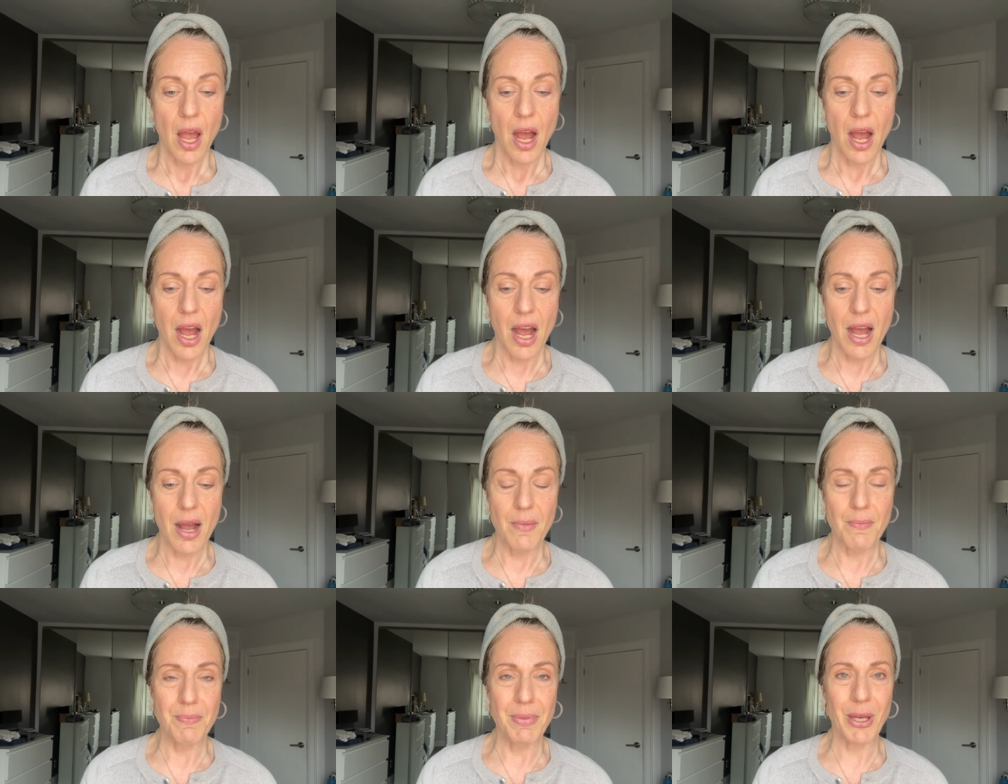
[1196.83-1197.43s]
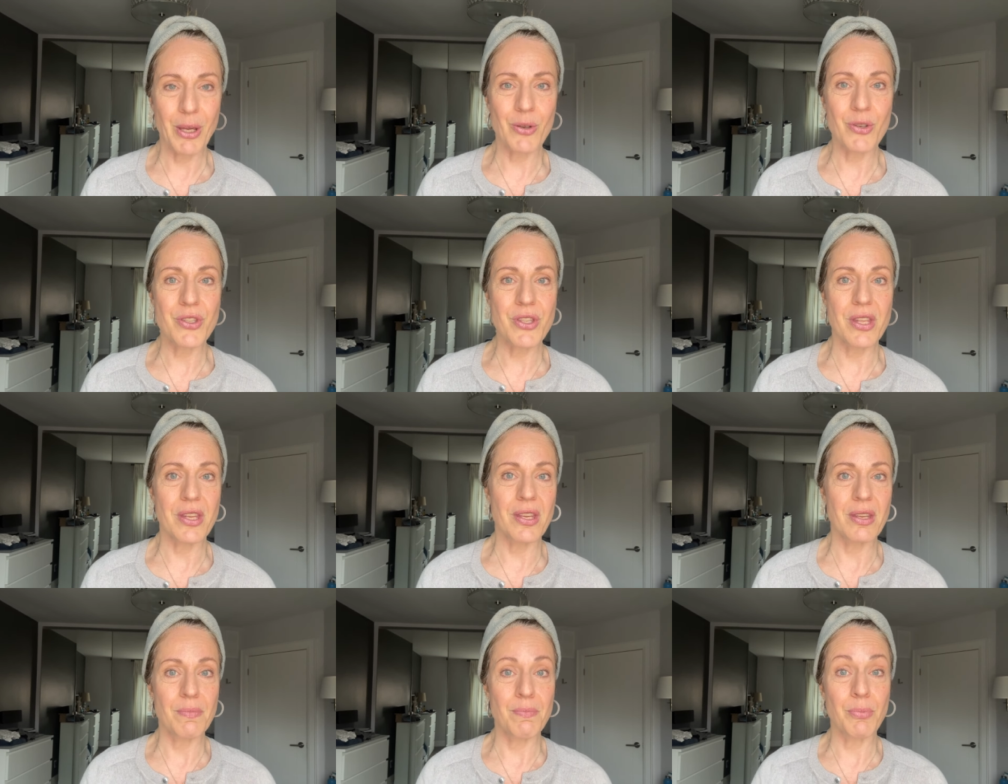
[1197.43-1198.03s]
um, because
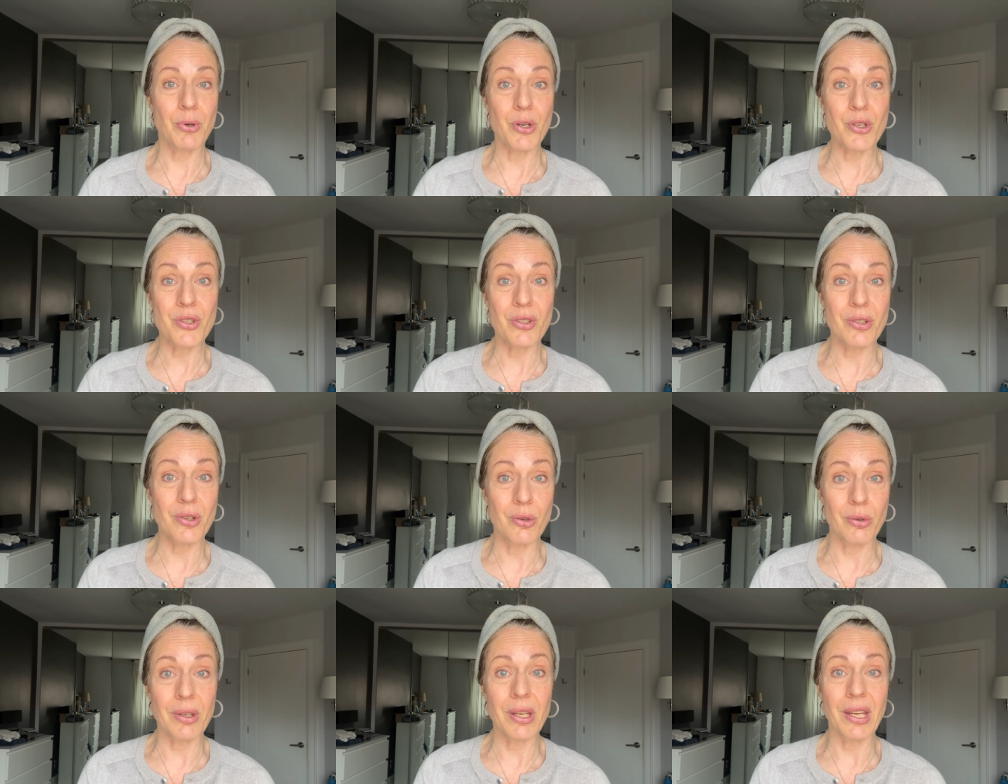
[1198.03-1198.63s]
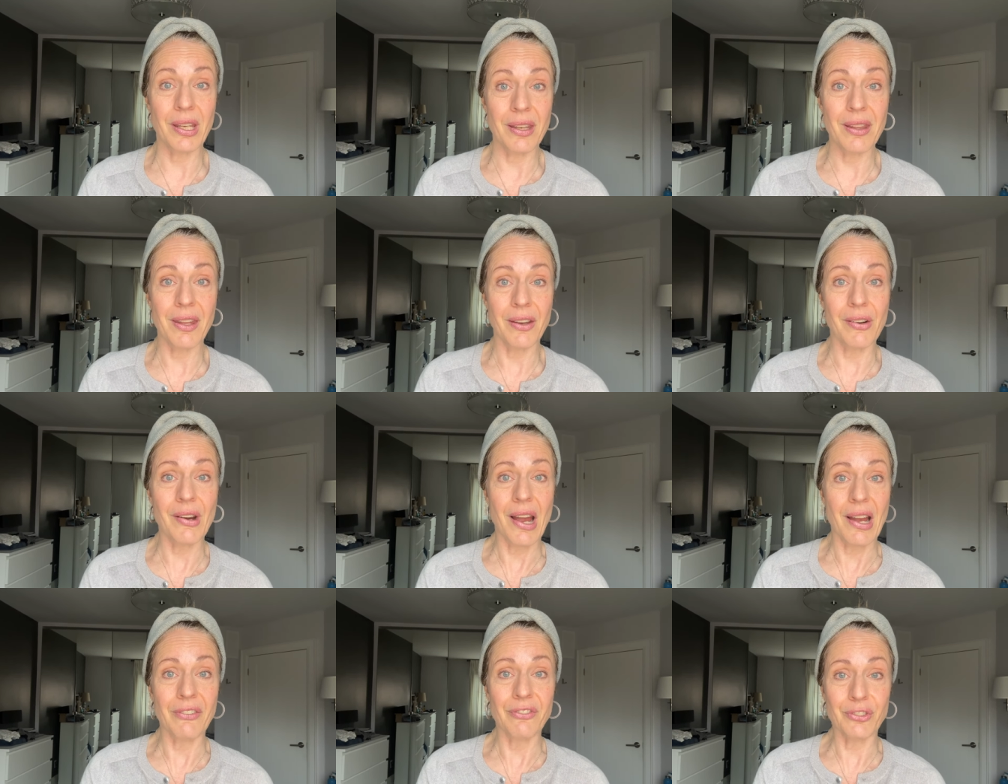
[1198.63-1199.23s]
the person going in there
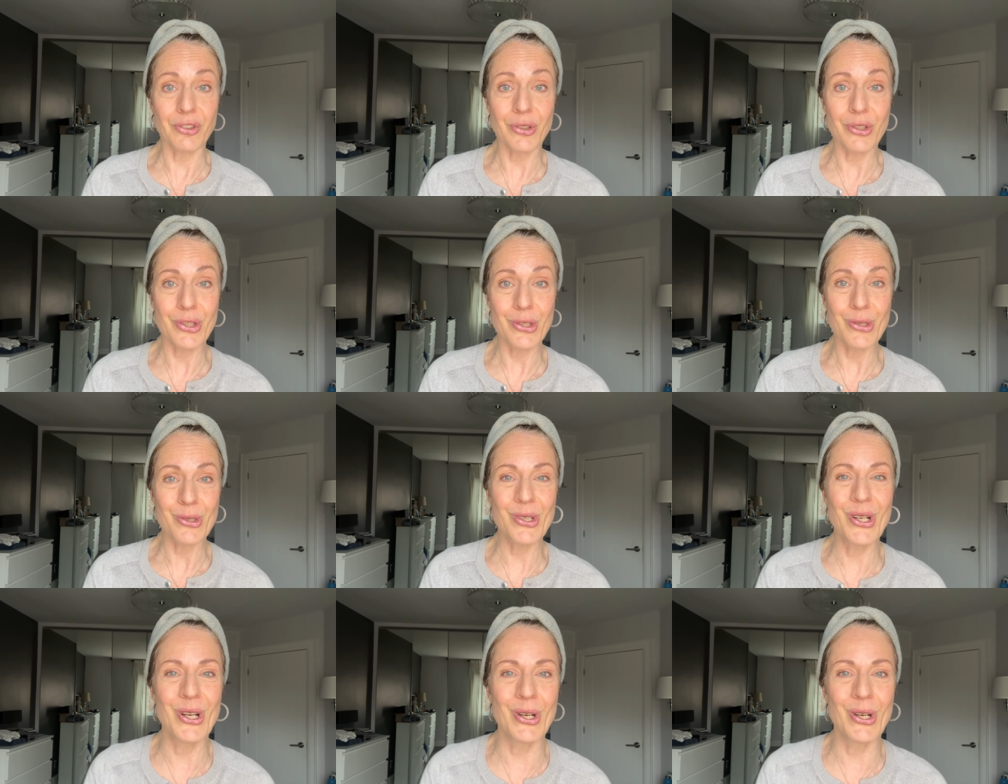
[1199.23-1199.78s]
after you,